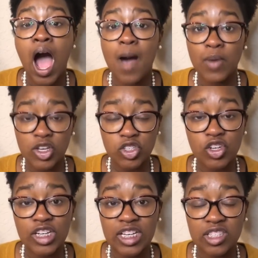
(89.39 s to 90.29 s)
I'm also
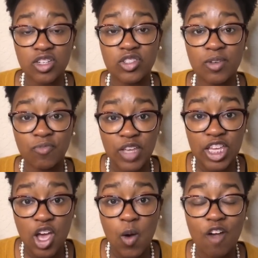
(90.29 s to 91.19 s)
going to insert some
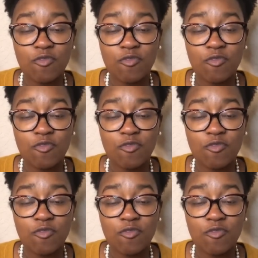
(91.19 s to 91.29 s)
video